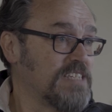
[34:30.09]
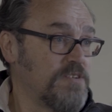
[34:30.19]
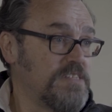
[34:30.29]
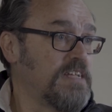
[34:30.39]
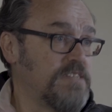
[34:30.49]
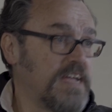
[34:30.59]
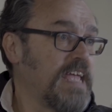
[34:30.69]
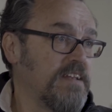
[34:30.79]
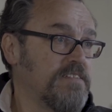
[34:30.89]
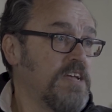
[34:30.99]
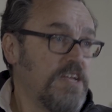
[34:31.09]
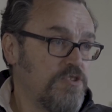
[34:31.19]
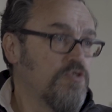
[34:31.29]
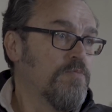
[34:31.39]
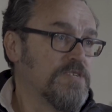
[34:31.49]
So again,
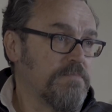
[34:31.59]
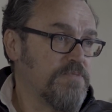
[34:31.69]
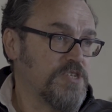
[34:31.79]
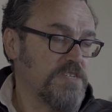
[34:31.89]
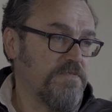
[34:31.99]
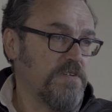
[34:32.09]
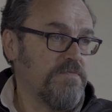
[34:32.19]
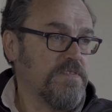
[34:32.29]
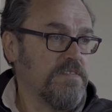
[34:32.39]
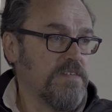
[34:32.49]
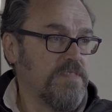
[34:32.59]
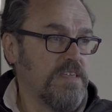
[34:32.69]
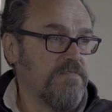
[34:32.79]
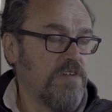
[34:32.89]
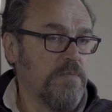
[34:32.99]
normal temperatures for the
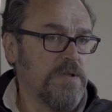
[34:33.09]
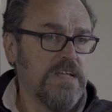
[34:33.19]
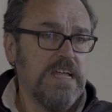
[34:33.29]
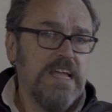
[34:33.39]
environment.